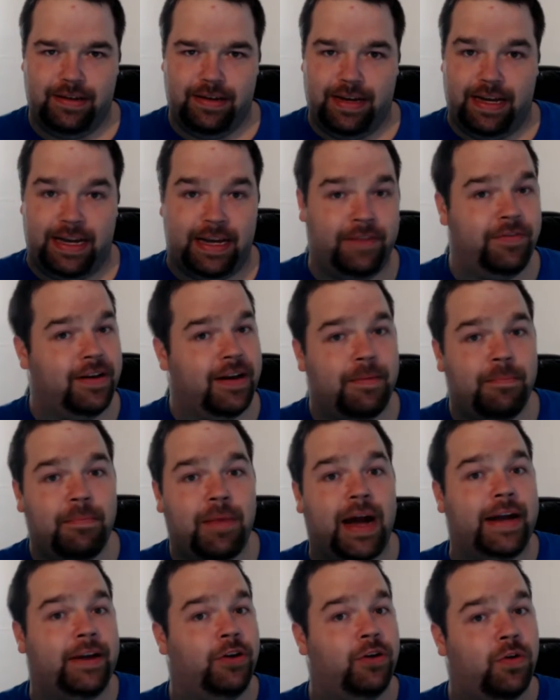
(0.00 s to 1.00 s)
even a
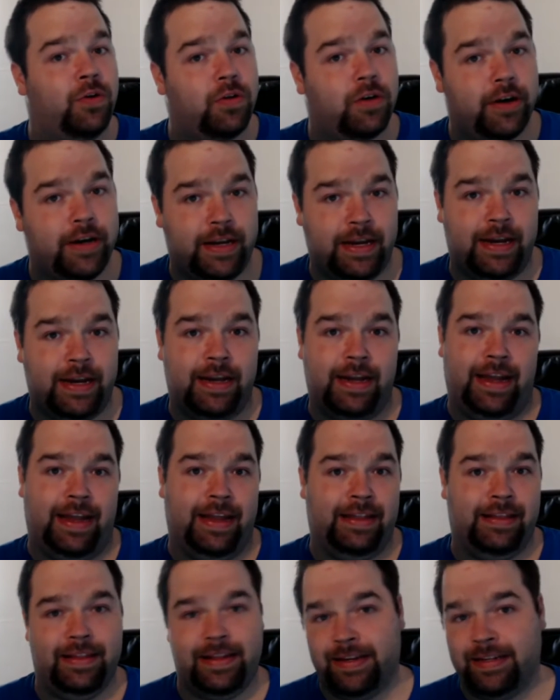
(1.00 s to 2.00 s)
minority
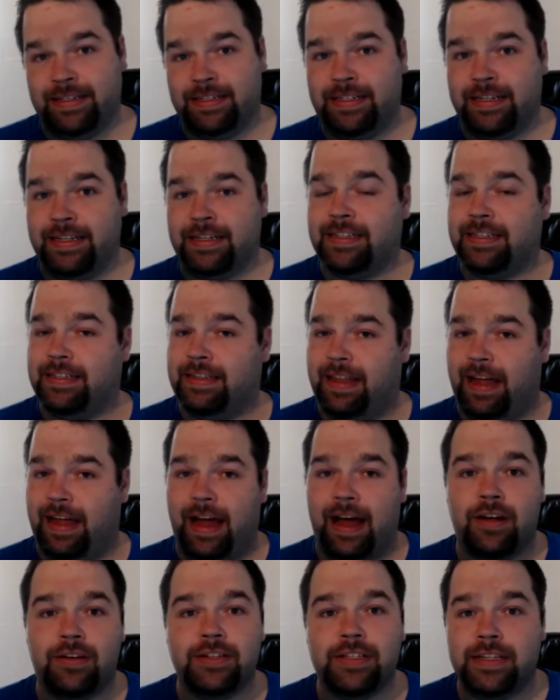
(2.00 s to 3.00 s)
in the
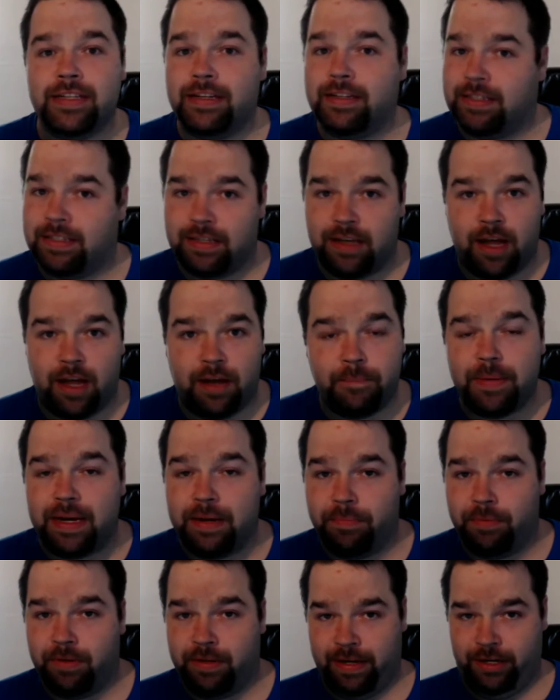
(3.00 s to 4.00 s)
6,000 some
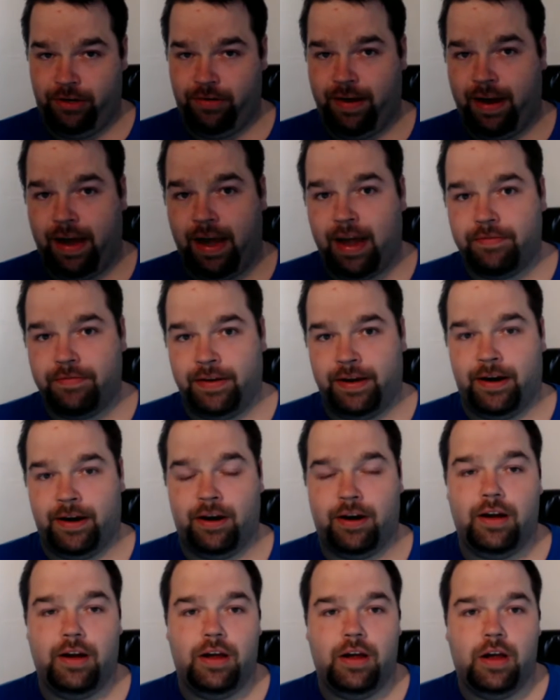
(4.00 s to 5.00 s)
people that you have
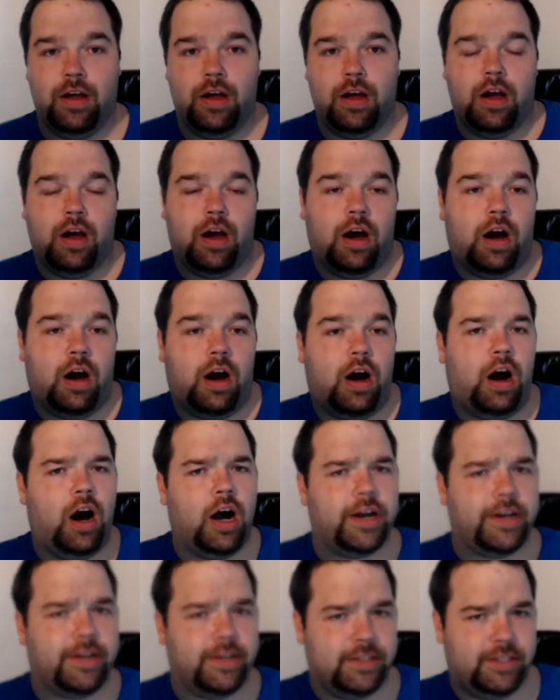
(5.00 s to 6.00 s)
there,
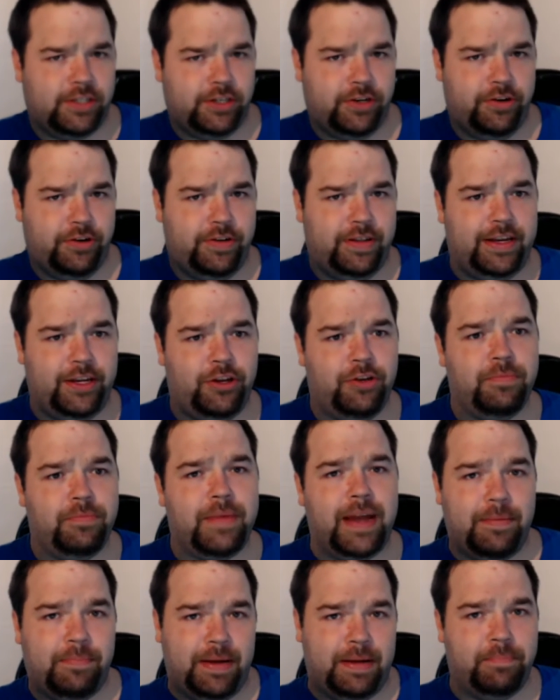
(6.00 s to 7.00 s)
are concerned that you
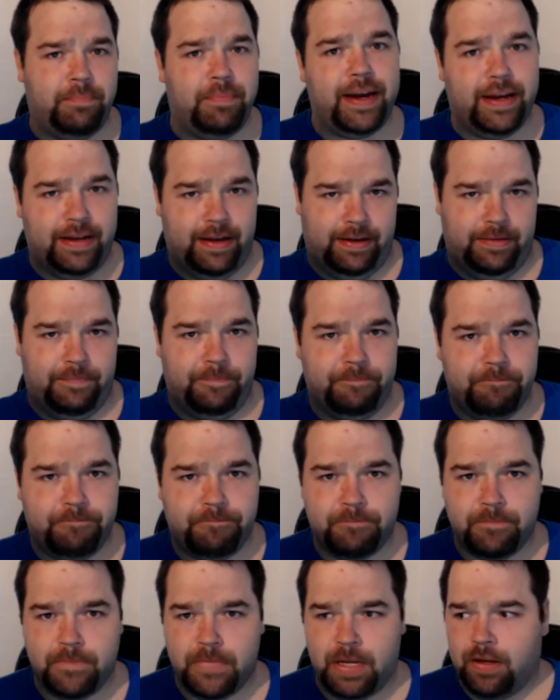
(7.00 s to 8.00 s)
may be bigoted,
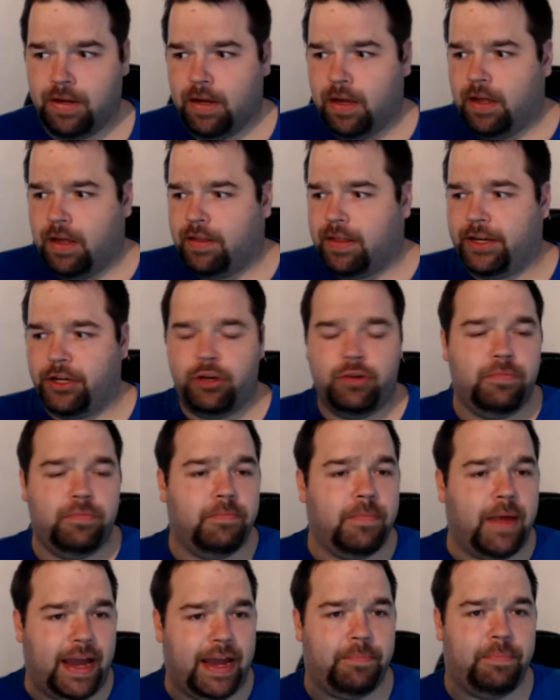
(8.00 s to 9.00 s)
that you
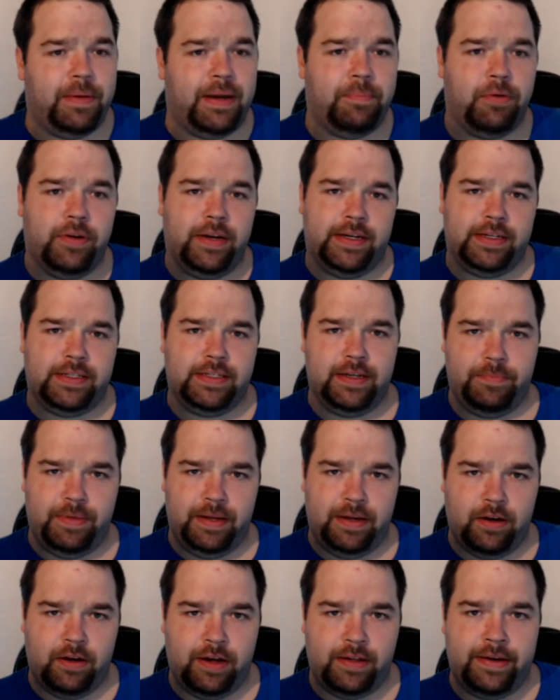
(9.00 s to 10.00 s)
may be putting
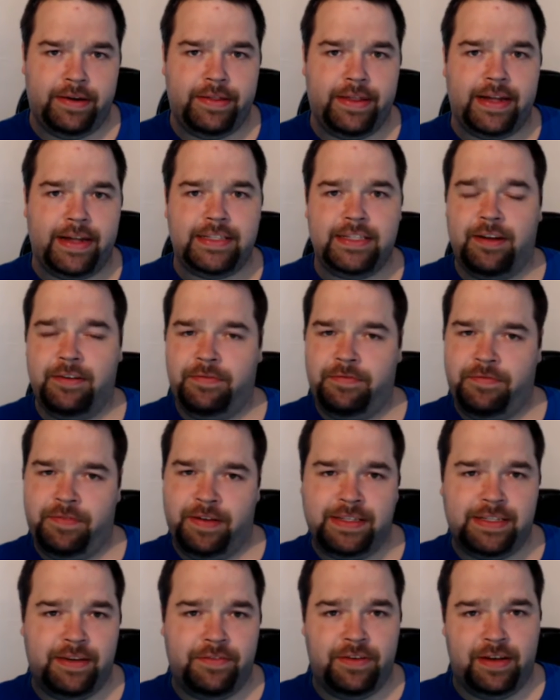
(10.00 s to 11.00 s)
something on there that's
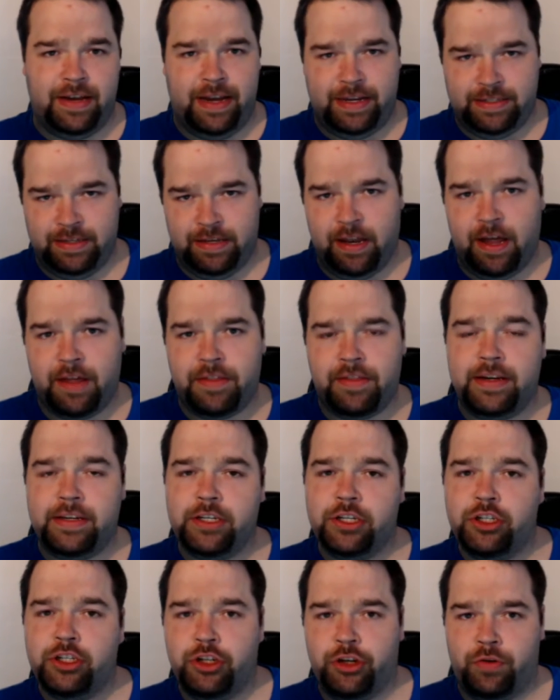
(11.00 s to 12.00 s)
offensive and has nothing
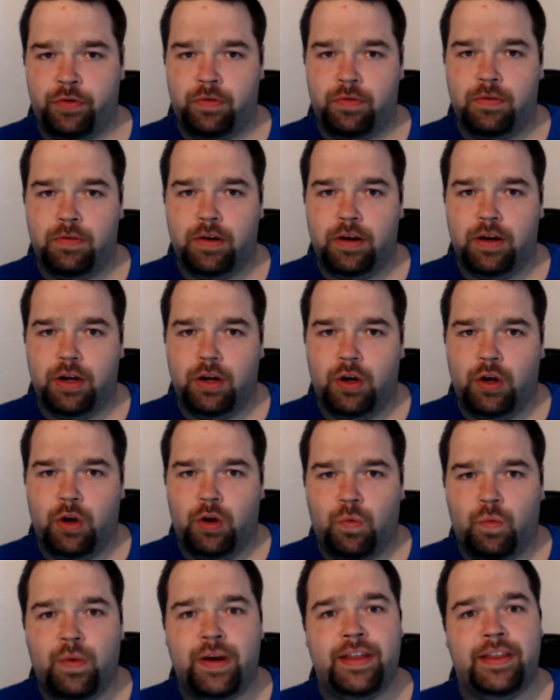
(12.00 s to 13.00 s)
to do
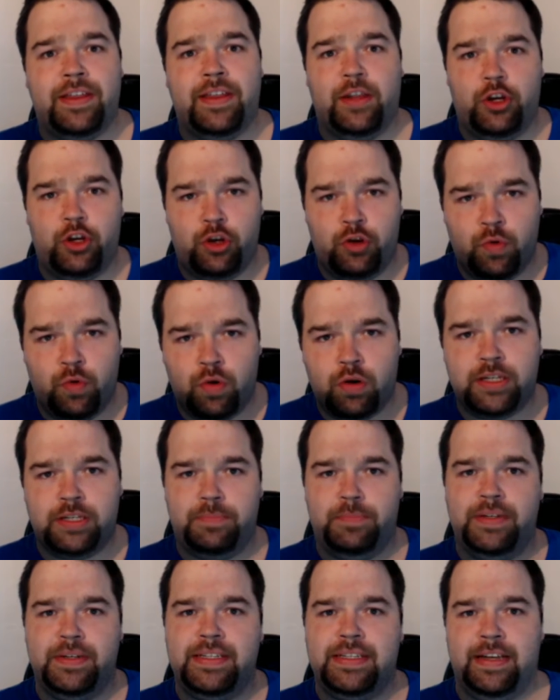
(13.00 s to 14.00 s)
with your
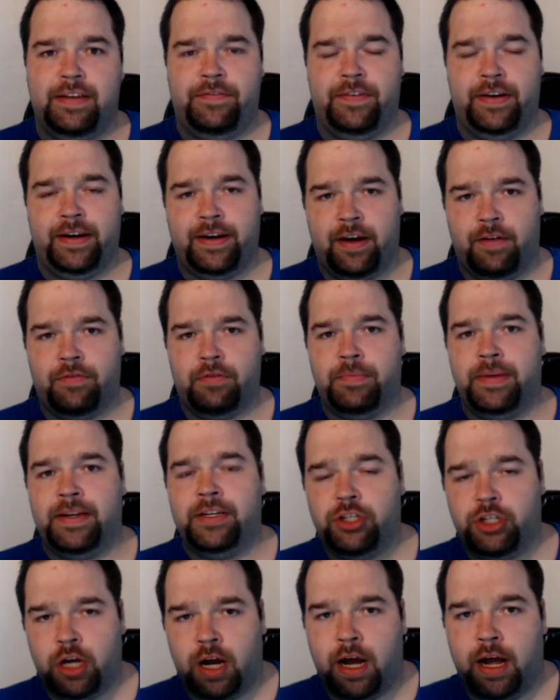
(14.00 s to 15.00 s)
specific government
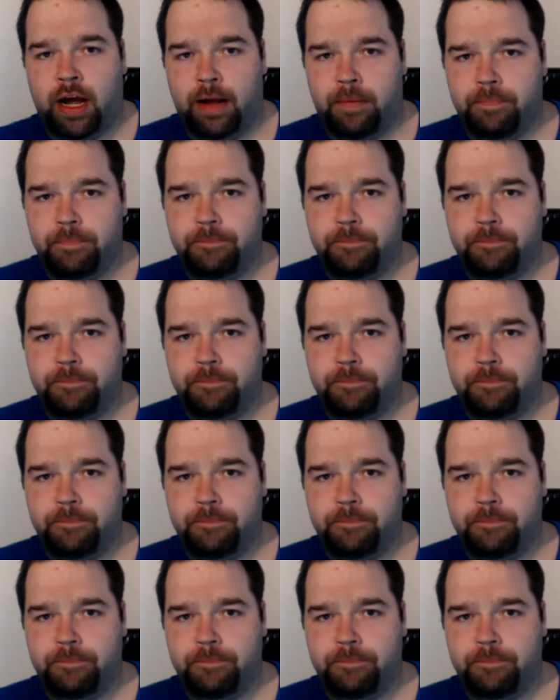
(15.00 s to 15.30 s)
job.